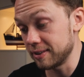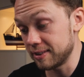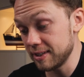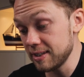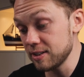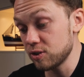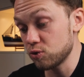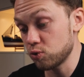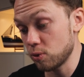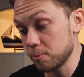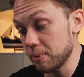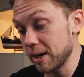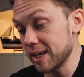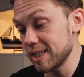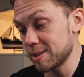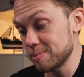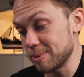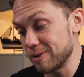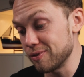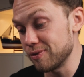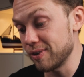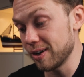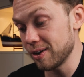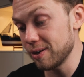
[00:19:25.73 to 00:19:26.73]
this reminds
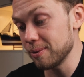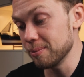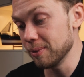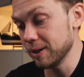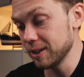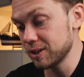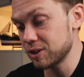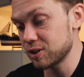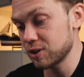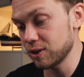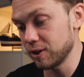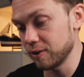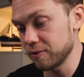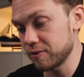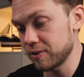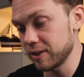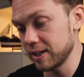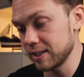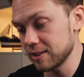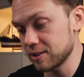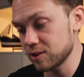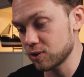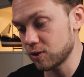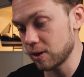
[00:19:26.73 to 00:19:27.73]
me very much of the
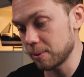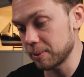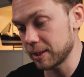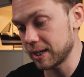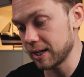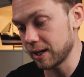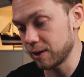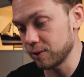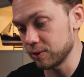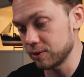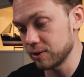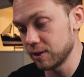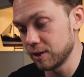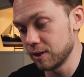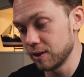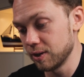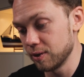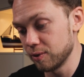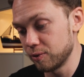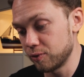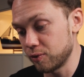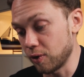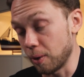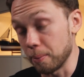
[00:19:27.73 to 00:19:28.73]
Instagram account
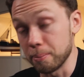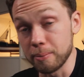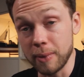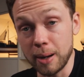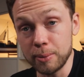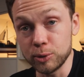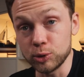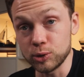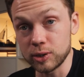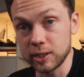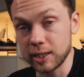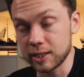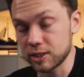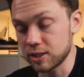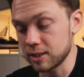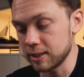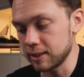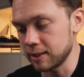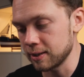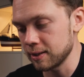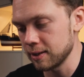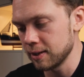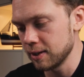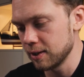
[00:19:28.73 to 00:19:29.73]
from Mammut, actually.